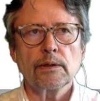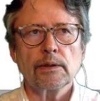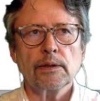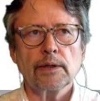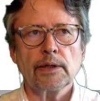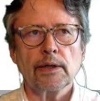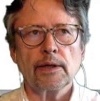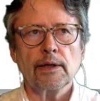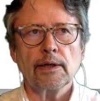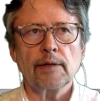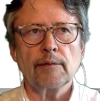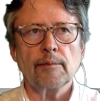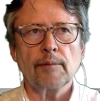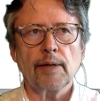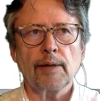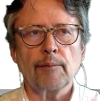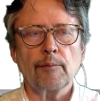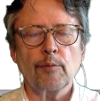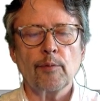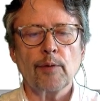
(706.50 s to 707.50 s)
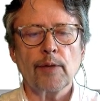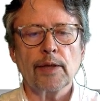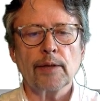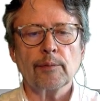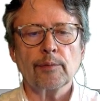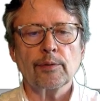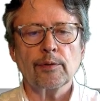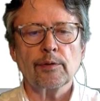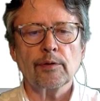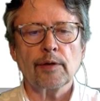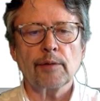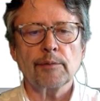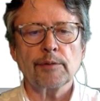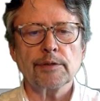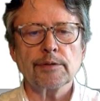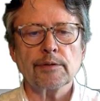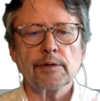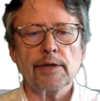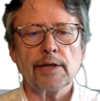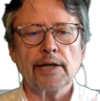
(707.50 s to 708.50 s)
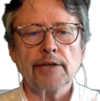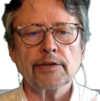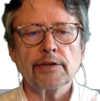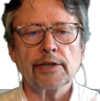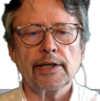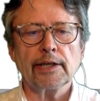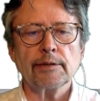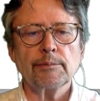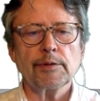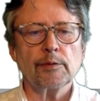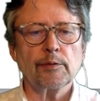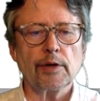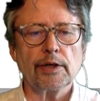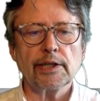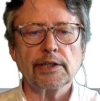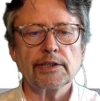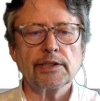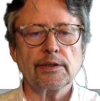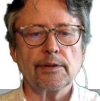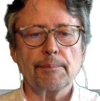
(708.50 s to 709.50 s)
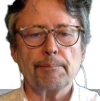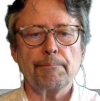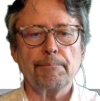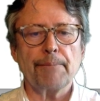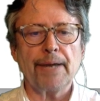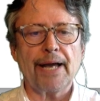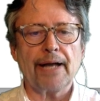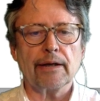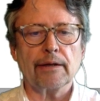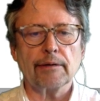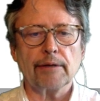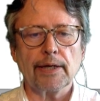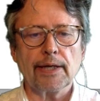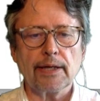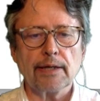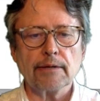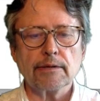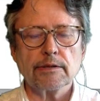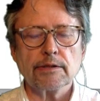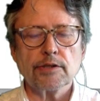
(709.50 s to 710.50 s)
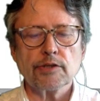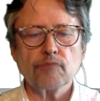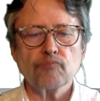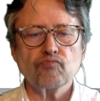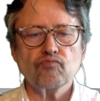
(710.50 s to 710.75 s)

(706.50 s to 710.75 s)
Okay, my Blink program is running. Actually, let me run it in the background.